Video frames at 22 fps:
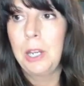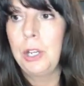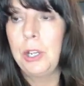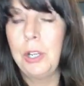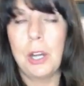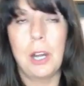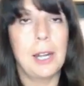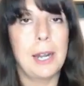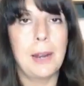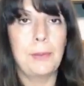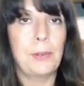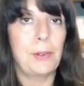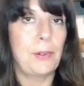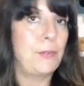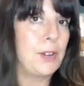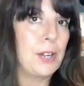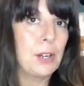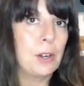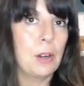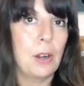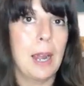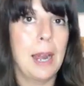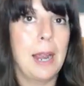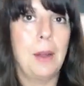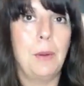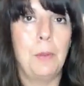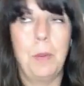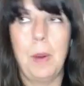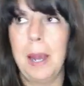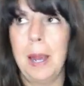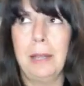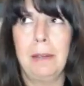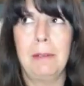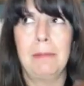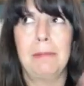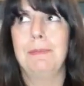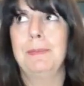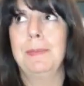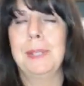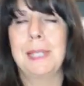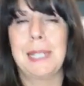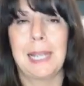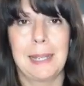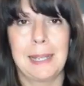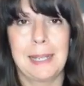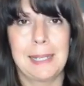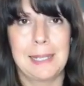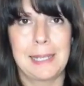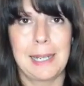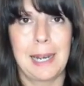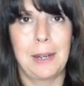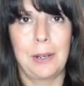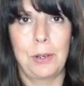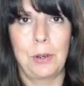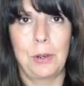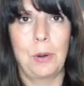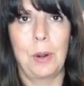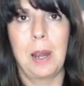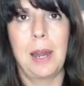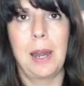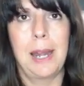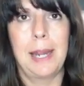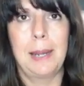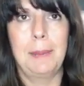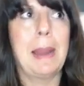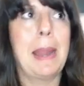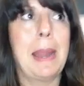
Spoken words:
You don't have to figure out why you've suddenly started crying.